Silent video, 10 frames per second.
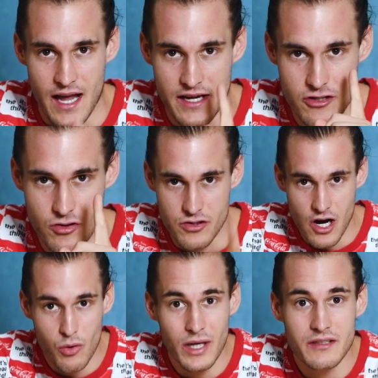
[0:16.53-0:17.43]
And you
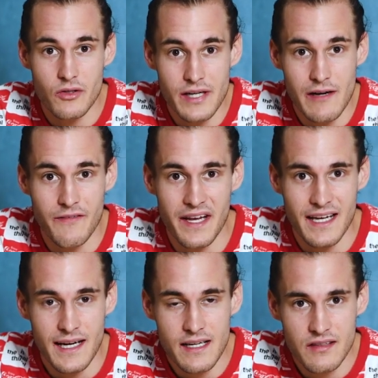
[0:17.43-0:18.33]
know what the real
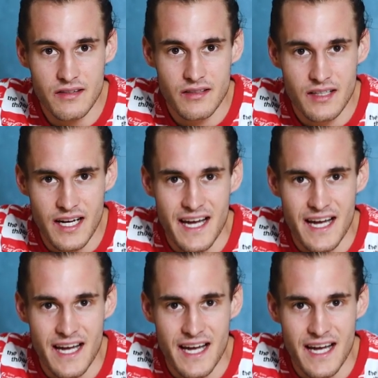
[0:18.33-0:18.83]
thing is?